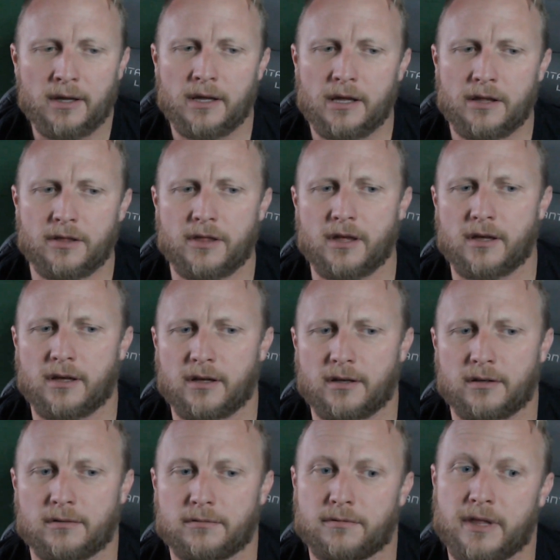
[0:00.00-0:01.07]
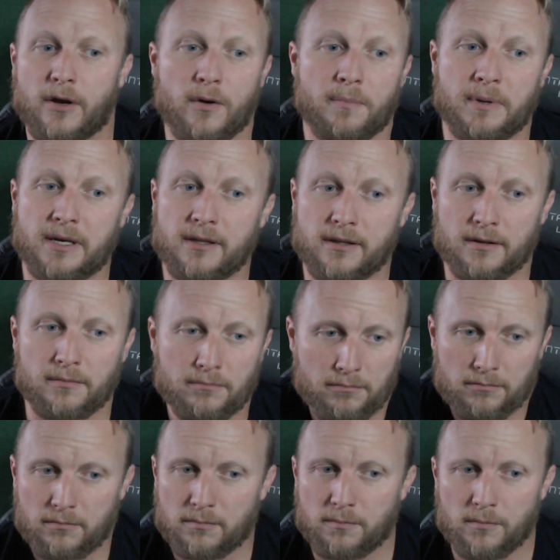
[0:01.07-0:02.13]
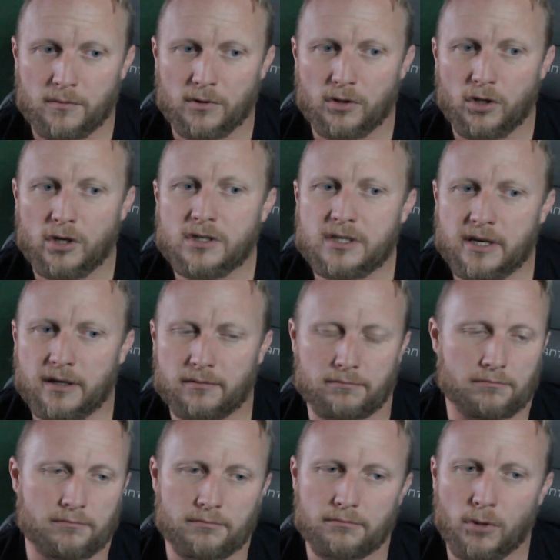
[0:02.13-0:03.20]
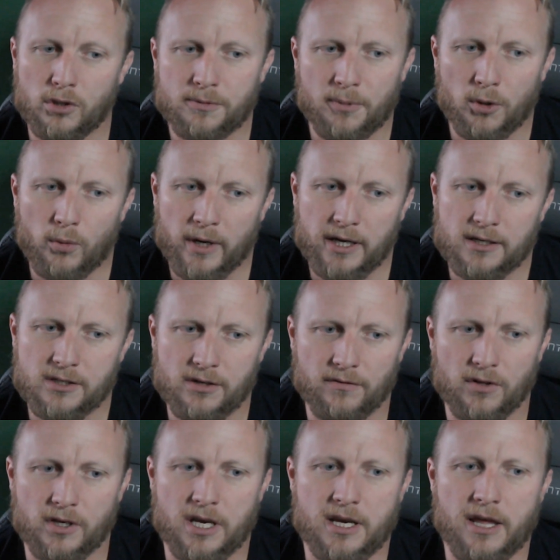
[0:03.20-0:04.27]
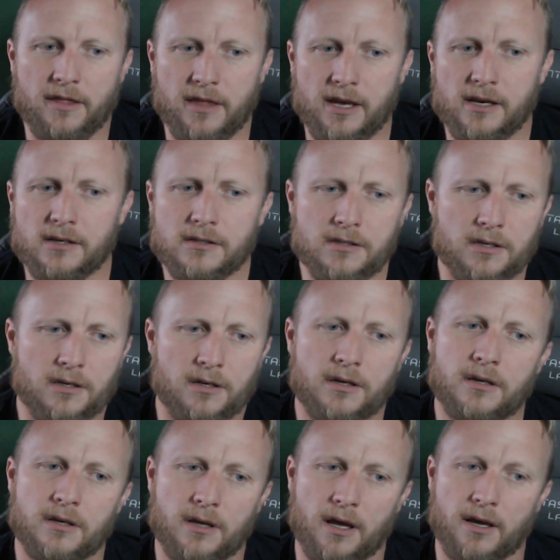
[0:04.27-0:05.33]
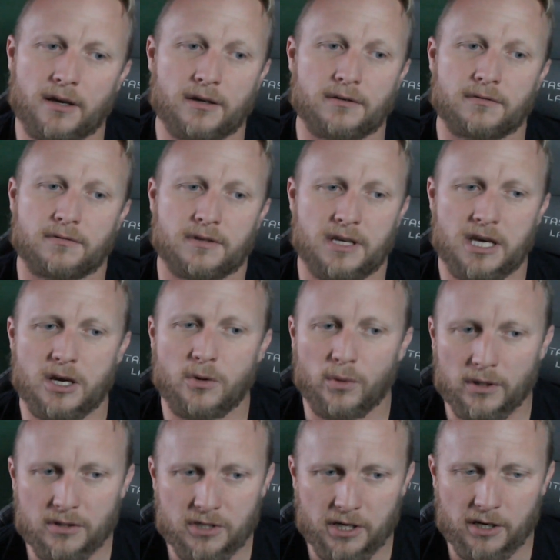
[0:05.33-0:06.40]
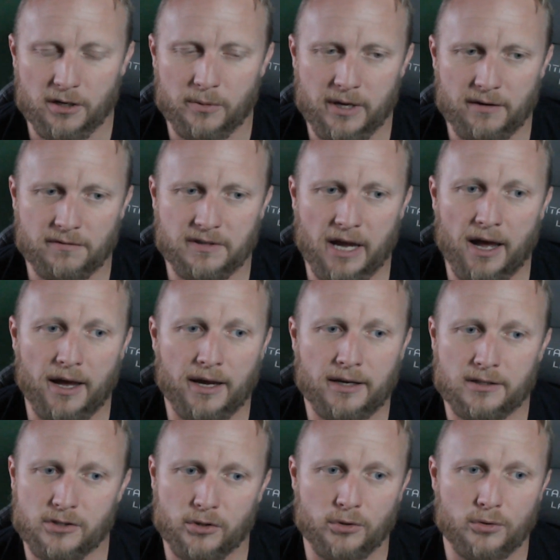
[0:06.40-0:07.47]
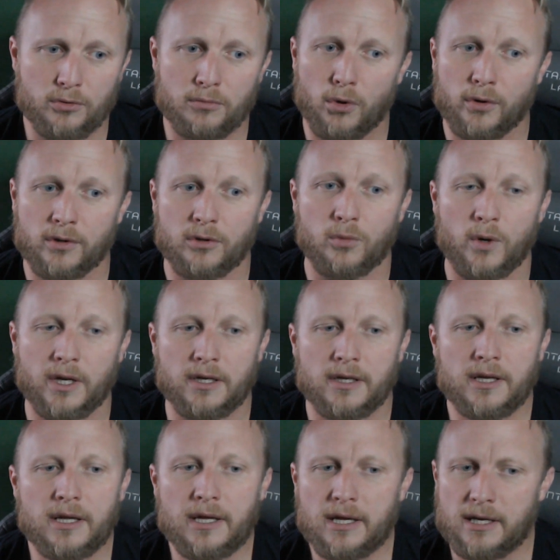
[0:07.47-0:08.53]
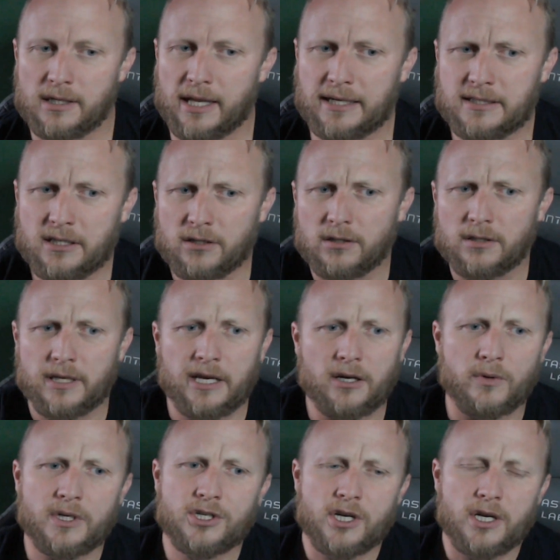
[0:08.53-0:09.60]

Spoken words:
the therapy that looks at multiple ways of looking at things. Keywords here, we have two, more than one. Lectical, language.